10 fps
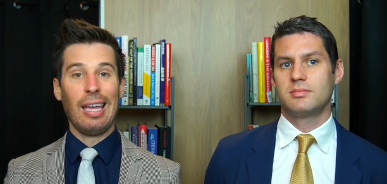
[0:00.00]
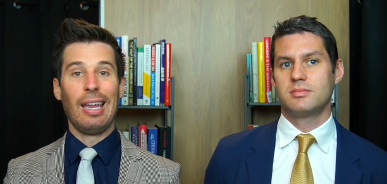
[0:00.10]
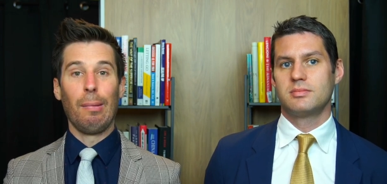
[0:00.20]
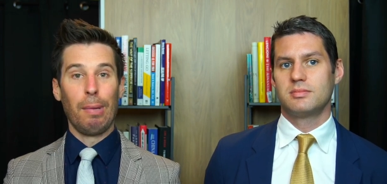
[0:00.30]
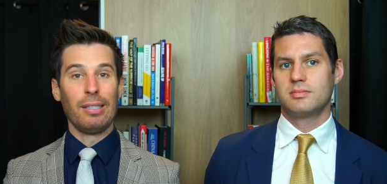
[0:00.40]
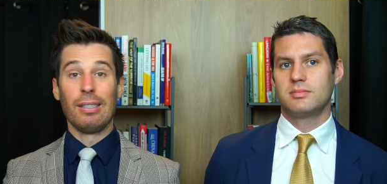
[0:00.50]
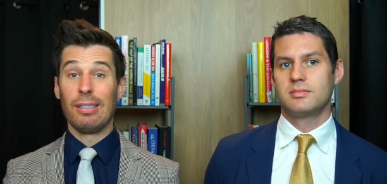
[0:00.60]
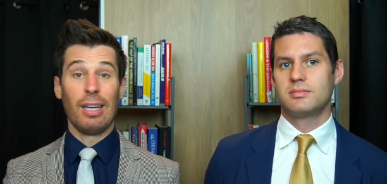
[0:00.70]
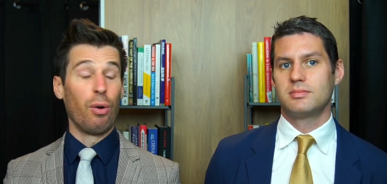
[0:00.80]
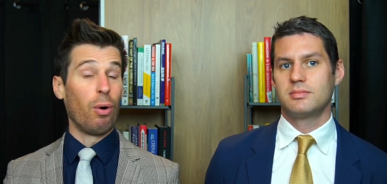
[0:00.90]
Speaker 1: in business,
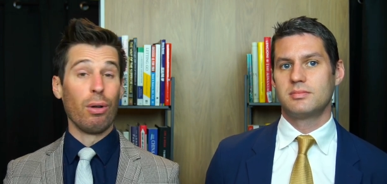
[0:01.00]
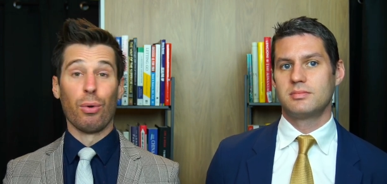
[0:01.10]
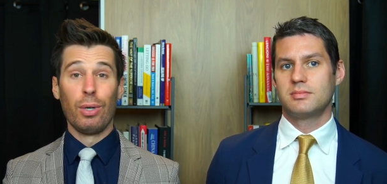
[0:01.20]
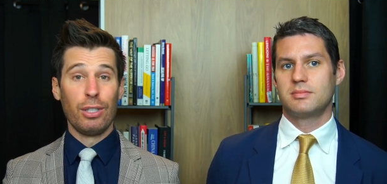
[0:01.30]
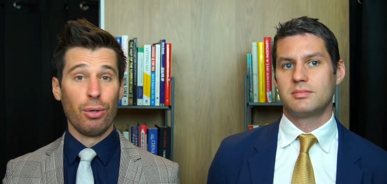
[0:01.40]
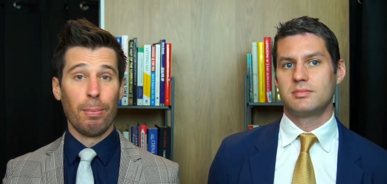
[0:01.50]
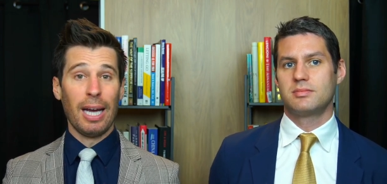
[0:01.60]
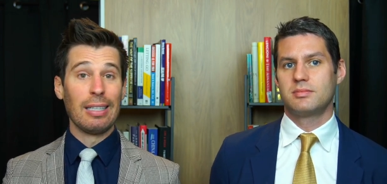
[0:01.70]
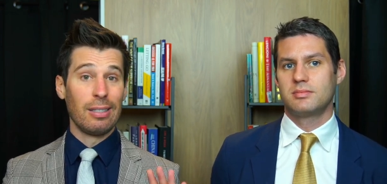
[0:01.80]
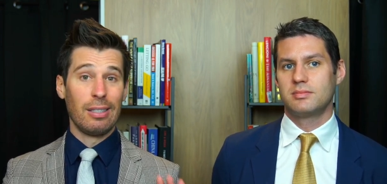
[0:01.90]
and all the regional
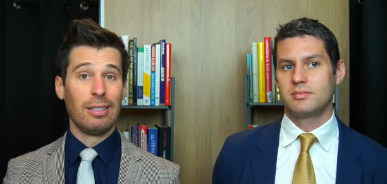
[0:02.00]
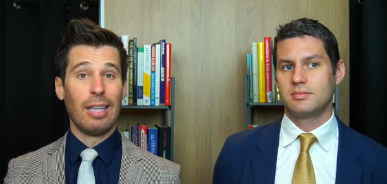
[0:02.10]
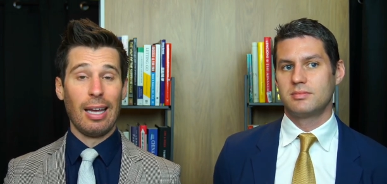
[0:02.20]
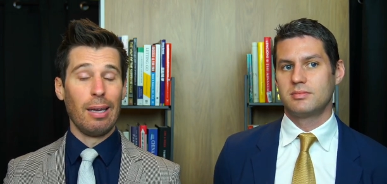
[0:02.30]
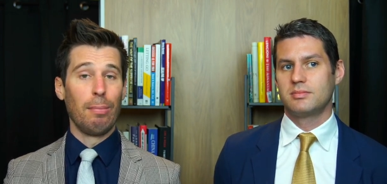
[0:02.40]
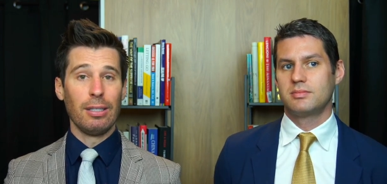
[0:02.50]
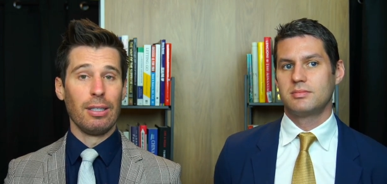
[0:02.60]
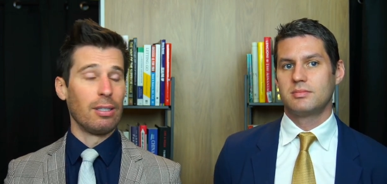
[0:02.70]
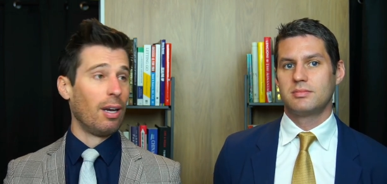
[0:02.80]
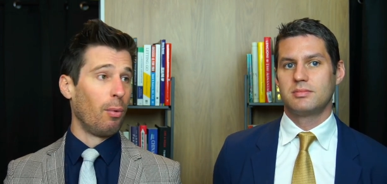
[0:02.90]
banks to stay in
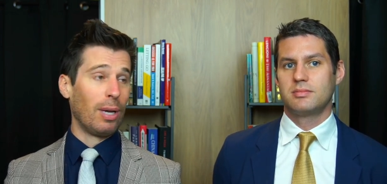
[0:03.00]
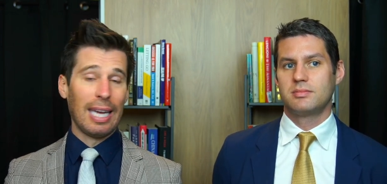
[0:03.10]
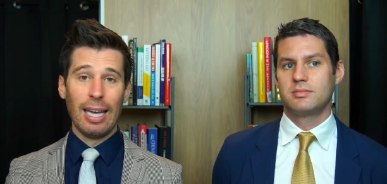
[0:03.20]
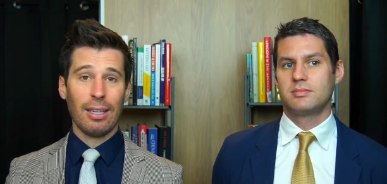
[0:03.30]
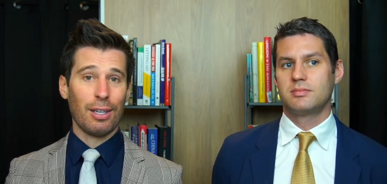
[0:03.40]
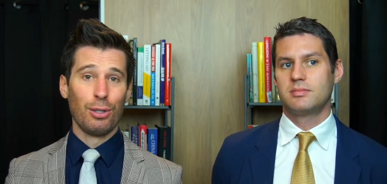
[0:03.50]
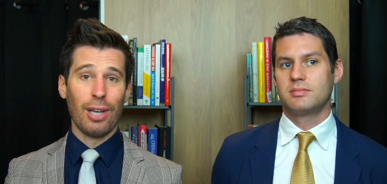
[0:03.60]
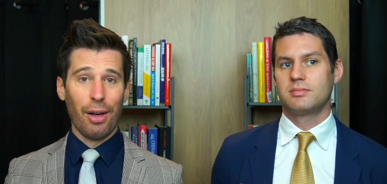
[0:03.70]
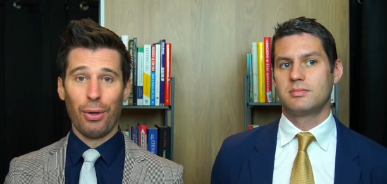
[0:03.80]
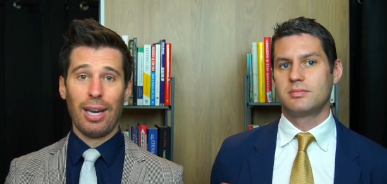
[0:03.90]
business. We can't
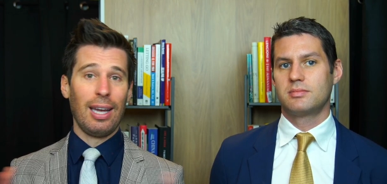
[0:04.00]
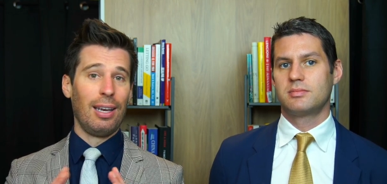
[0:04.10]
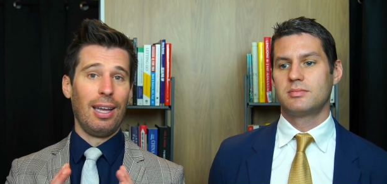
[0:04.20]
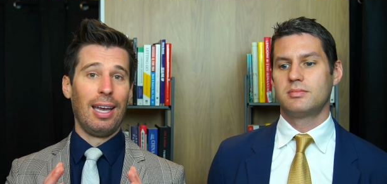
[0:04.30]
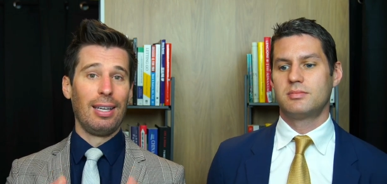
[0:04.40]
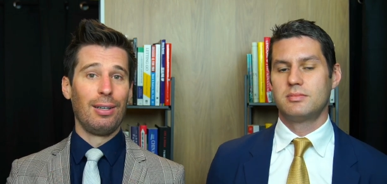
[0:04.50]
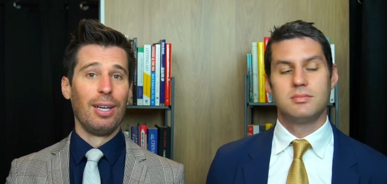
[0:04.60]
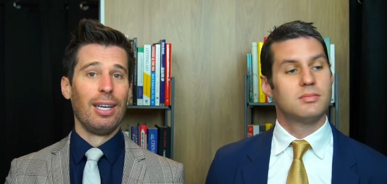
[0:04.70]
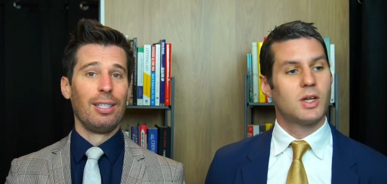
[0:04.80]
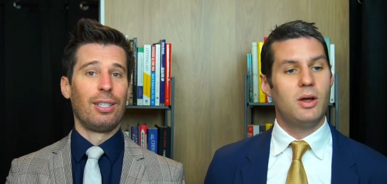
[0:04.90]
consolidate and
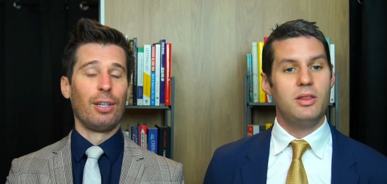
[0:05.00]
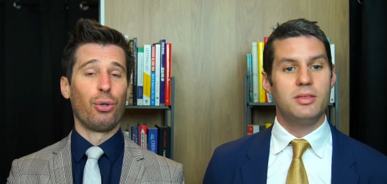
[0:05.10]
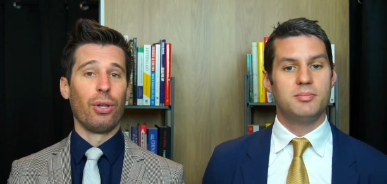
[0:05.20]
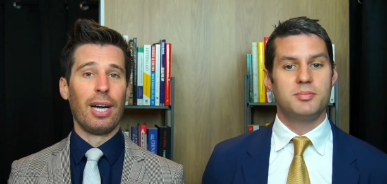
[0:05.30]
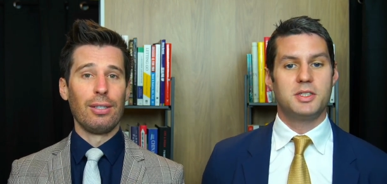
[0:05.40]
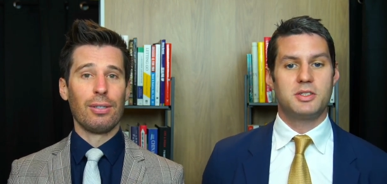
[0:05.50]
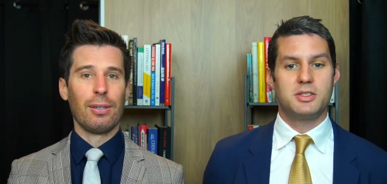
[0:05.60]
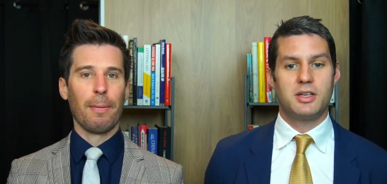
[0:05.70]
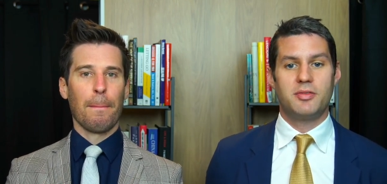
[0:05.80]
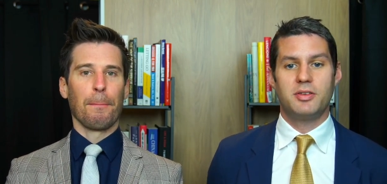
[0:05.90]
well, centralize. This
Speaker 2: is
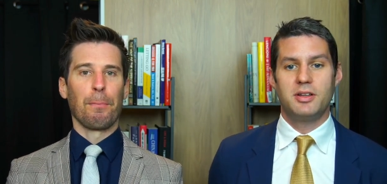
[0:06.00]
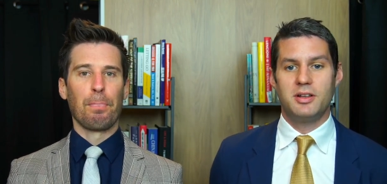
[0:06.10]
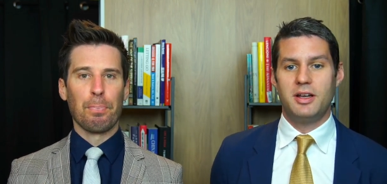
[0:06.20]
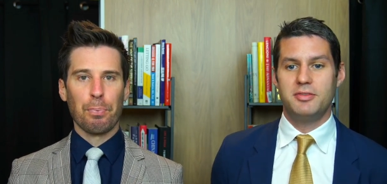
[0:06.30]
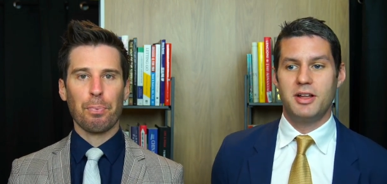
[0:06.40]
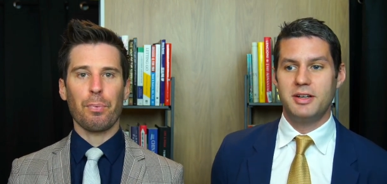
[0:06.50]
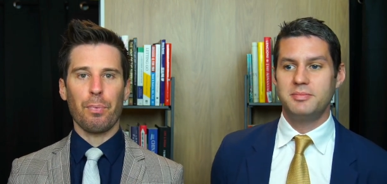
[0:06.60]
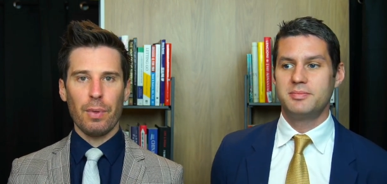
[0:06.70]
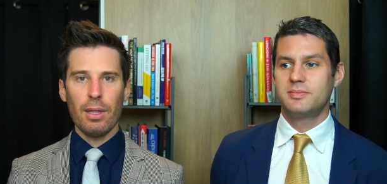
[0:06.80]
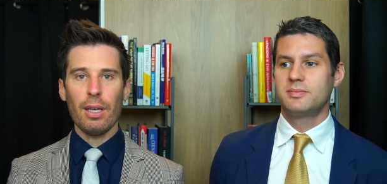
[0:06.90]
definitely a lifeline.
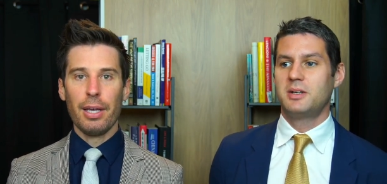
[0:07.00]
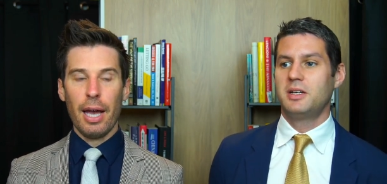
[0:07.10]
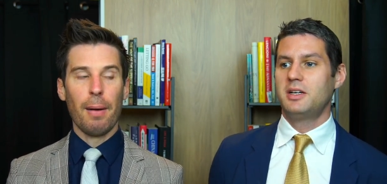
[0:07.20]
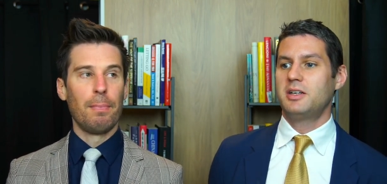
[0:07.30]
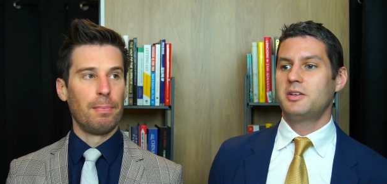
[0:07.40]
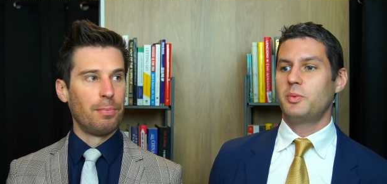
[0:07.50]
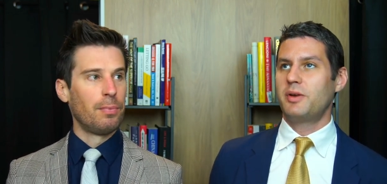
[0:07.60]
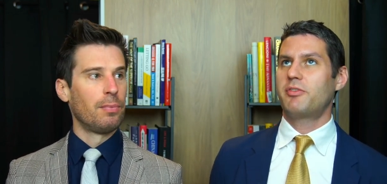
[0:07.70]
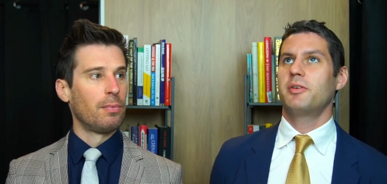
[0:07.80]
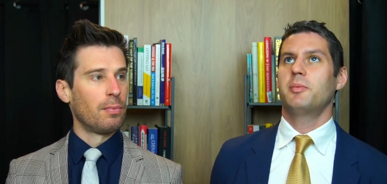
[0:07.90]
Yeah.
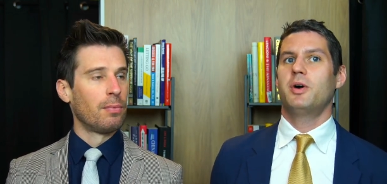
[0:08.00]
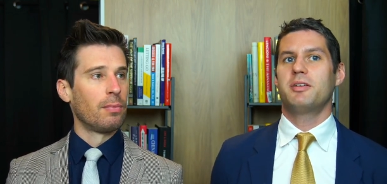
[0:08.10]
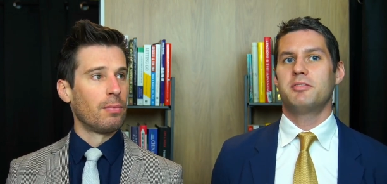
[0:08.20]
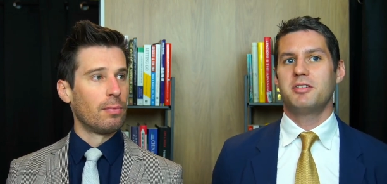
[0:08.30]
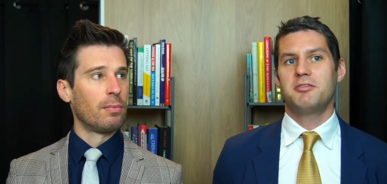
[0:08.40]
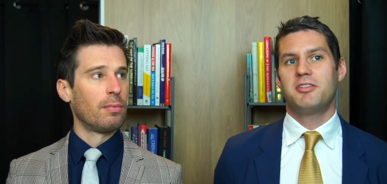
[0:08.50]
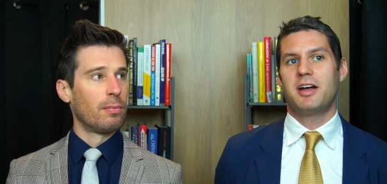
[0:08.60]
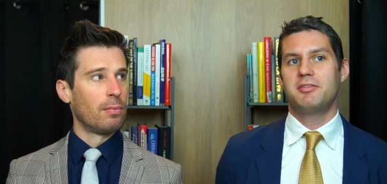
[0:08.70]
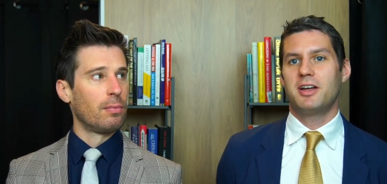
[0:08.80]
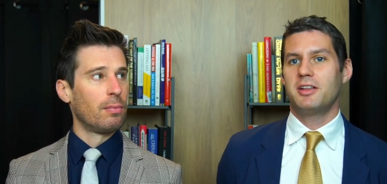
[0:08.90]
Went from what
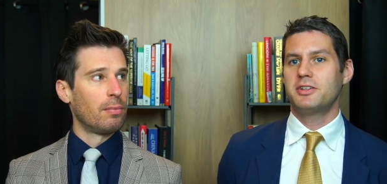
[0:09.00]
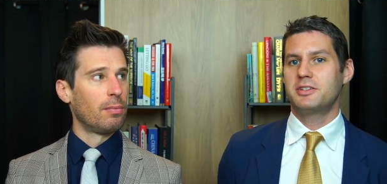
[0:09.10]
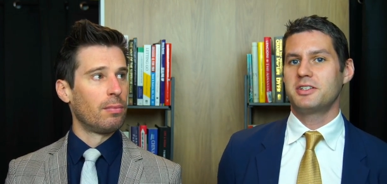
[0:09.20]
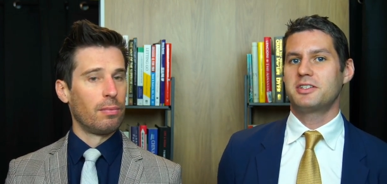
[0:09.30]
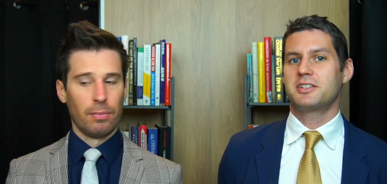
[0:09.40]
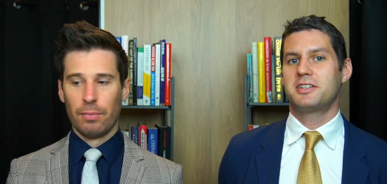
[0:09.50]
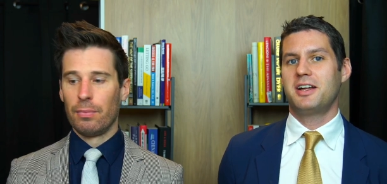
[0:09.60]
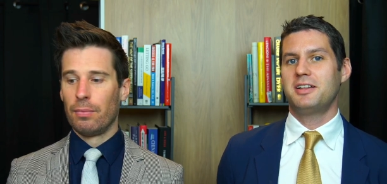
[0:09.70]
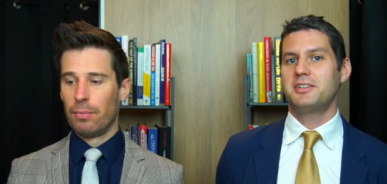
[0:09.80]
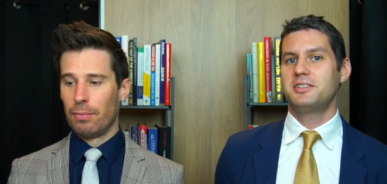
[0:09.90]
five dollars to six
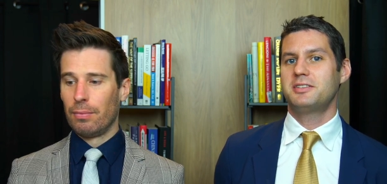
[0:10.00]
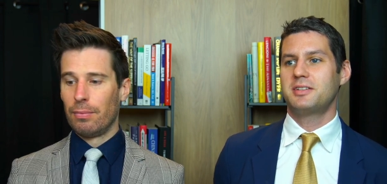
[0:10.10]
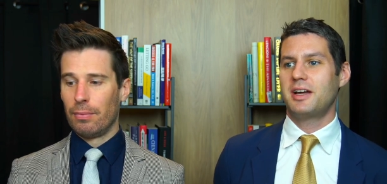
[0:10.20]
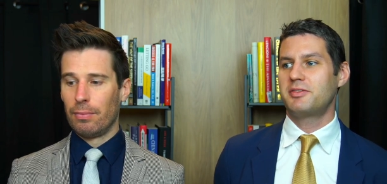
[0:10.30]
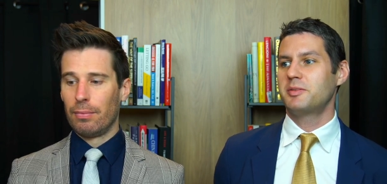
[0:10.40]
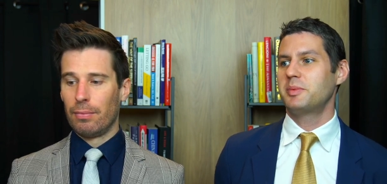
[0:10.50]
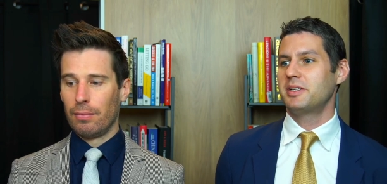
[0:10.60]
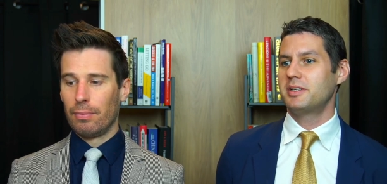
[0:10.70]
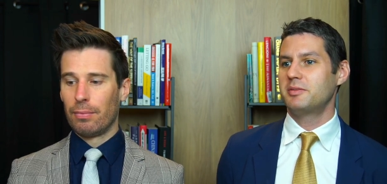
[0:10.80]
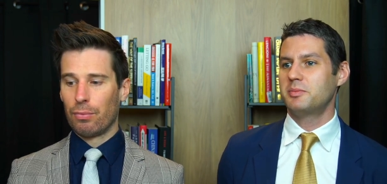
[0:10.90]
dollars after
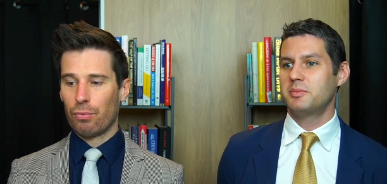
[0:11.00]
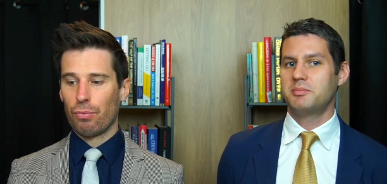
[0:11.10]
being